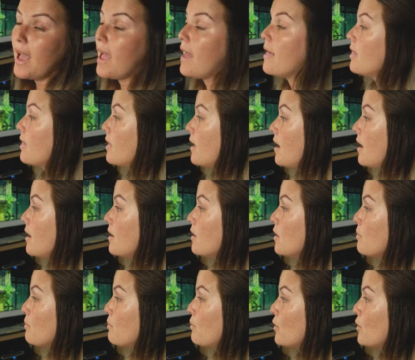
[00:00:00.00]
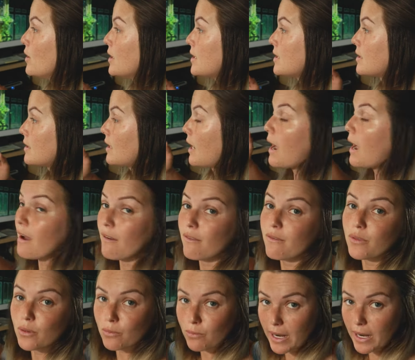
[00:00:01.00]
and then put
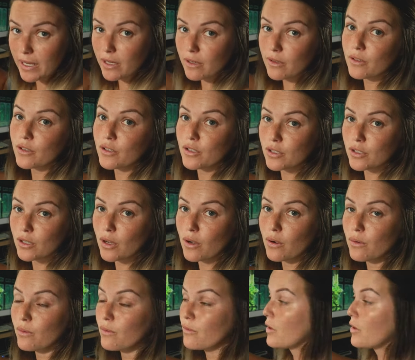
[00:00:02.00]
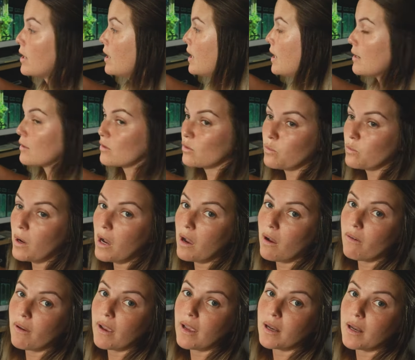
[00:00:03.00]
have the regular stove as
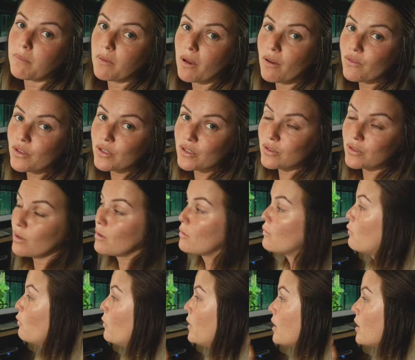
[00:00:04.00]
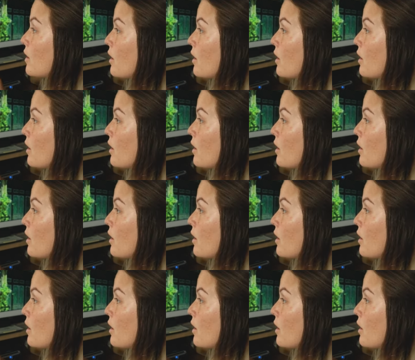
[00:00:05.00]
well. And above the stove we